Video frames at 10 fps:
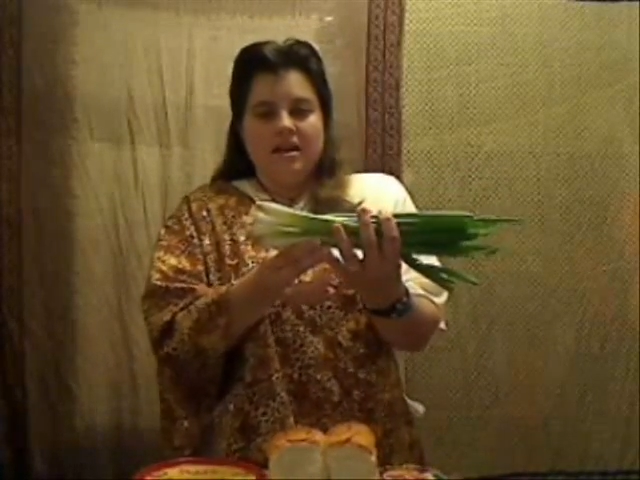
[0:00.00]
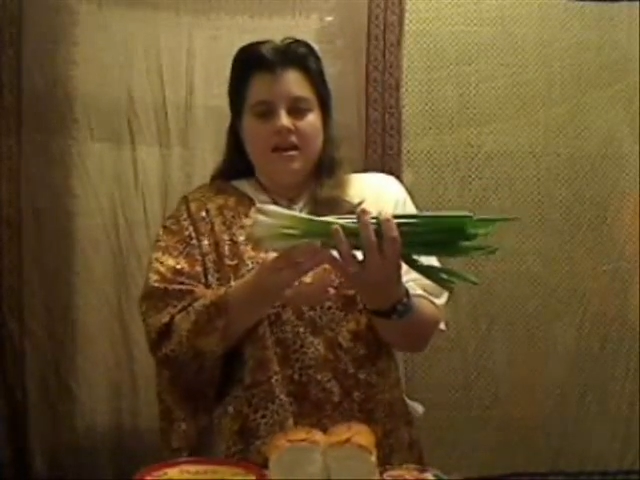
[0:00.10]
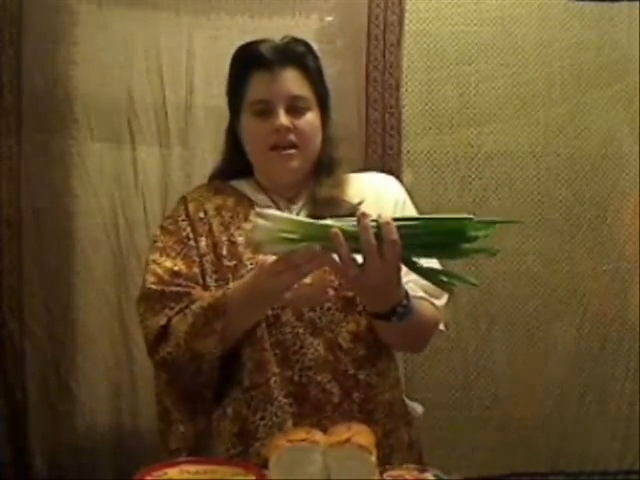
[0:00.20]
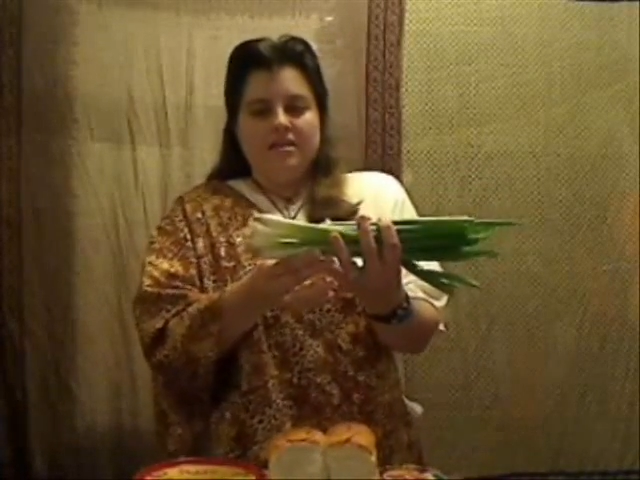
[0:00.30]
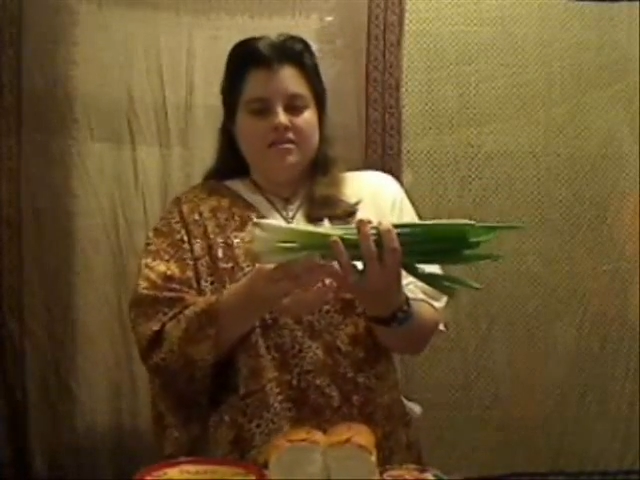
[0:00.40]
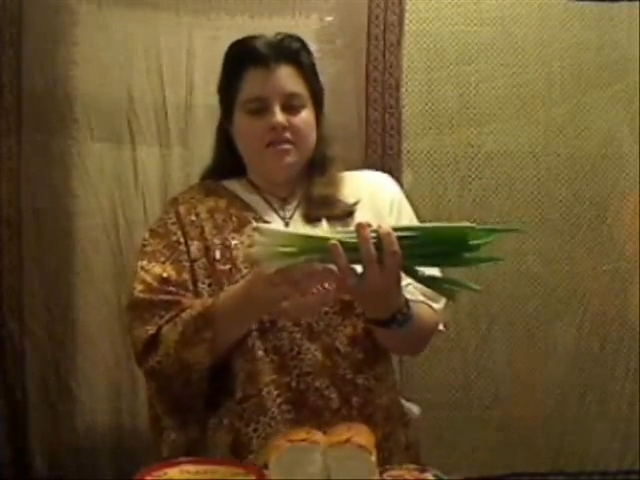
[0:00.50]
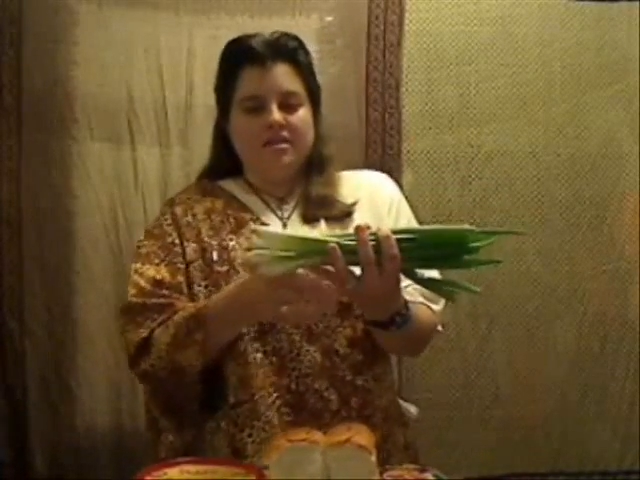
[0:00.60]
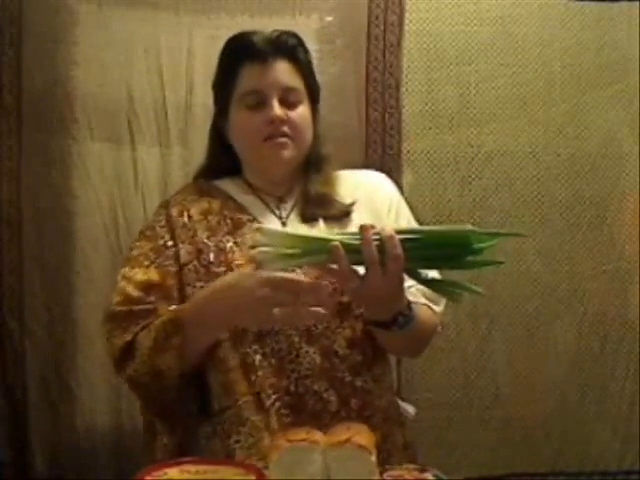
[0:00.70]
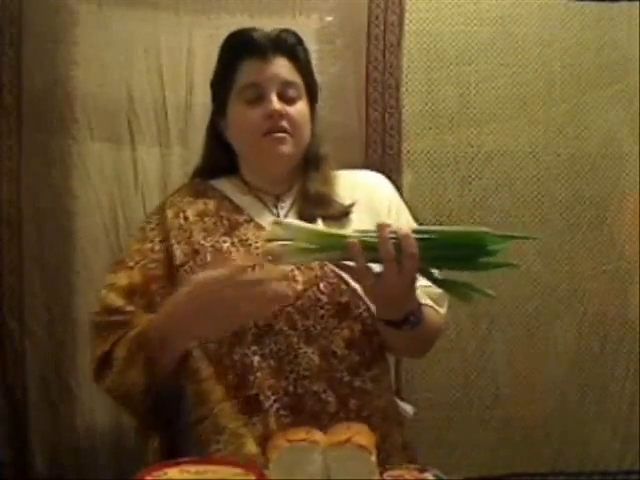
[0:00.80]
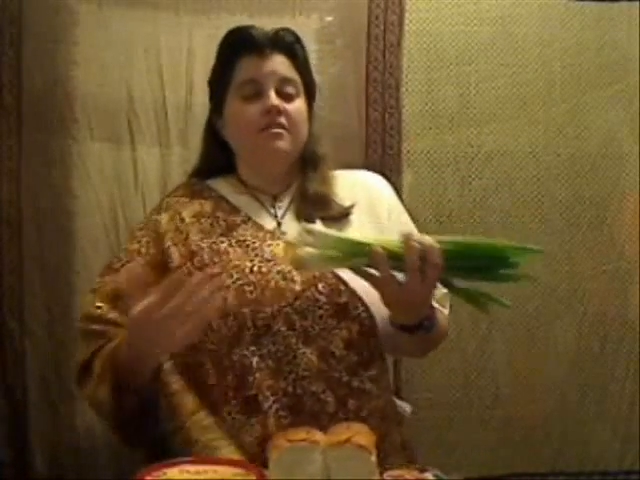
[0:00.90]
And
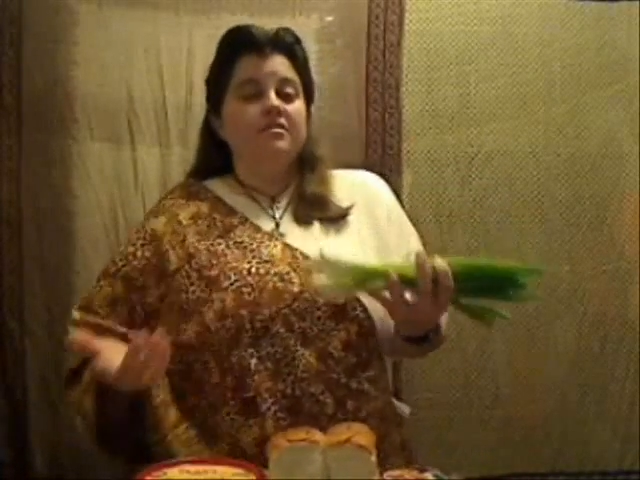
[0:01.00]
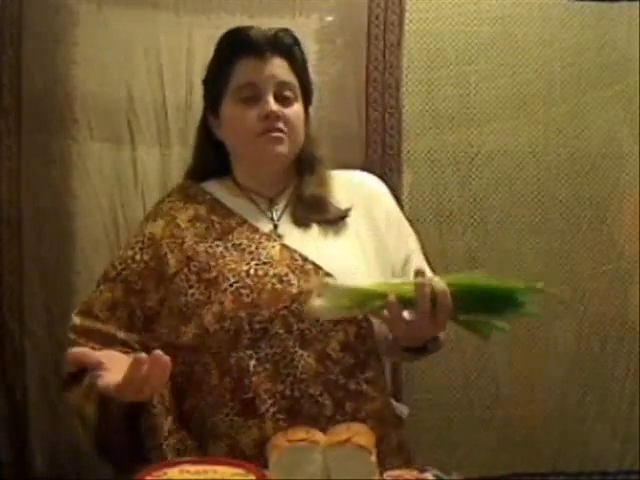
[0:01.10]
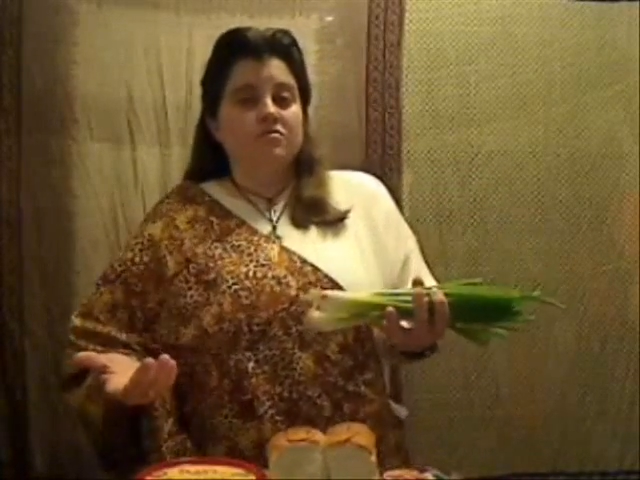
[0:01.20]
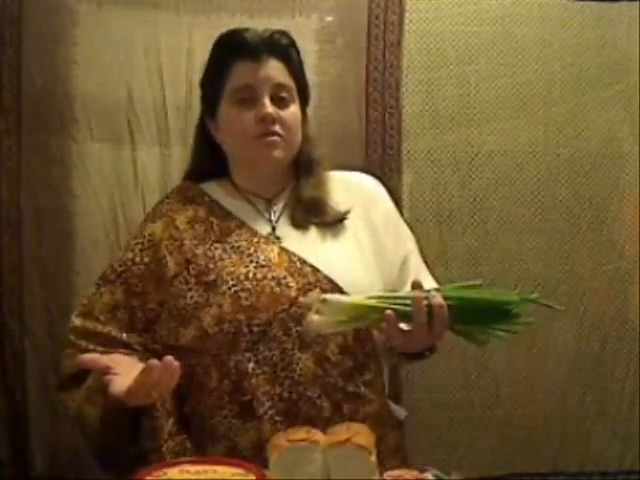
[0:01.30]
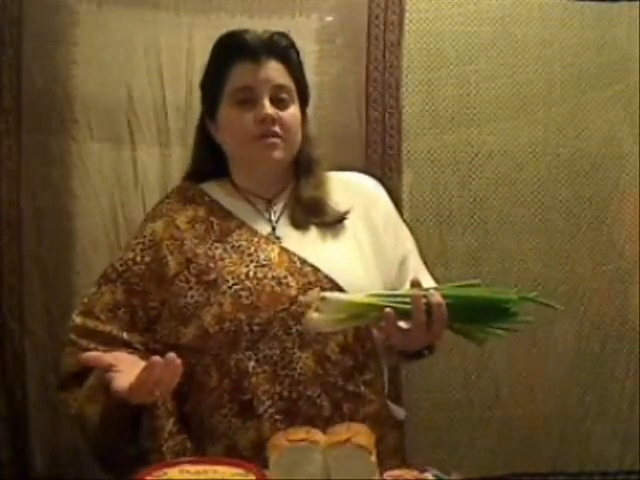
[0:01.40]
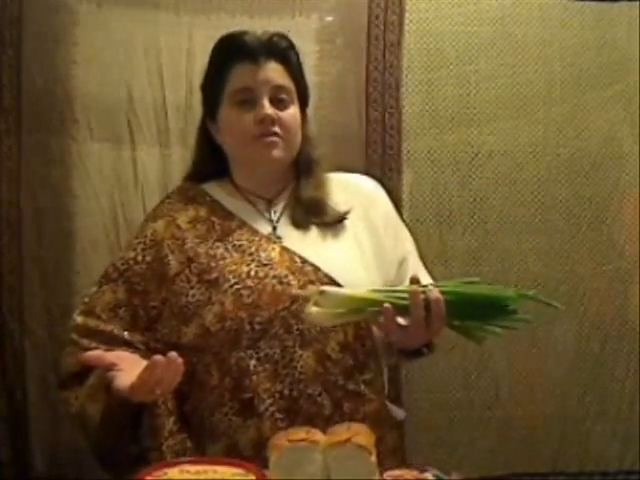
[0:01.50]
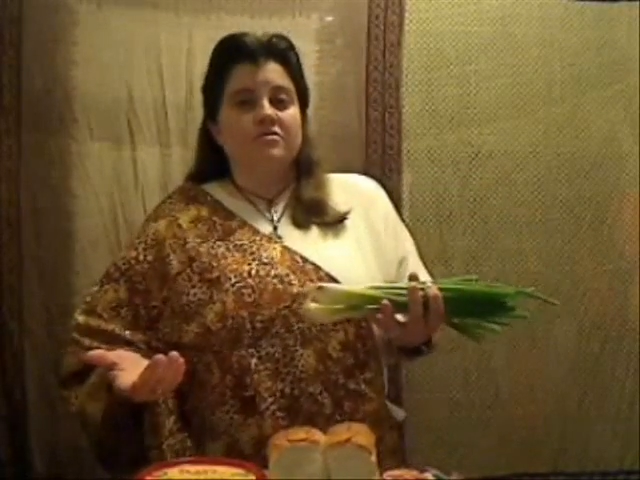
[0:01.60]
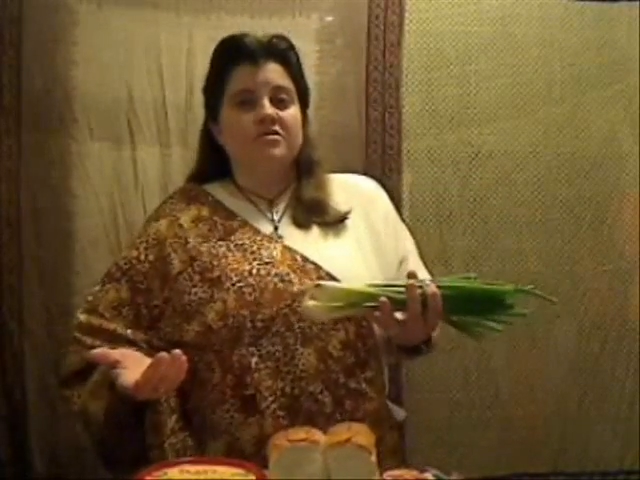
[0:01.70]
onions were another